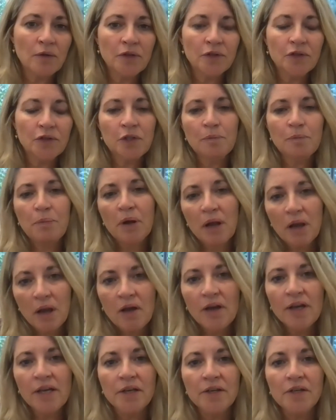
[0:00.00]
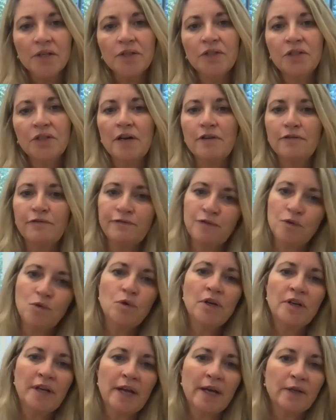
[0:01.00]
that suppliers have
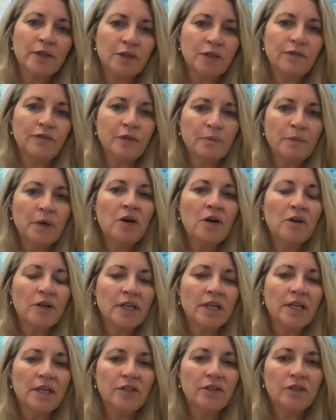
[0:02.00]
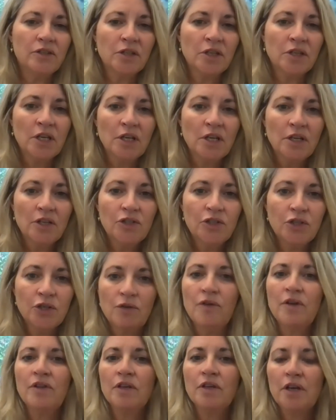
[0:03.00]
fallen out of the market
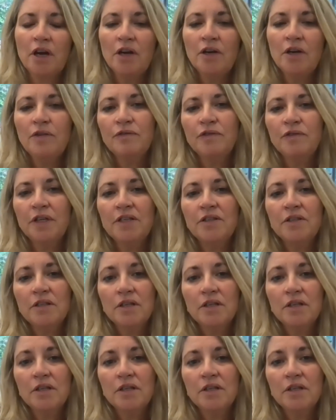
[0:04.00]
during the COVID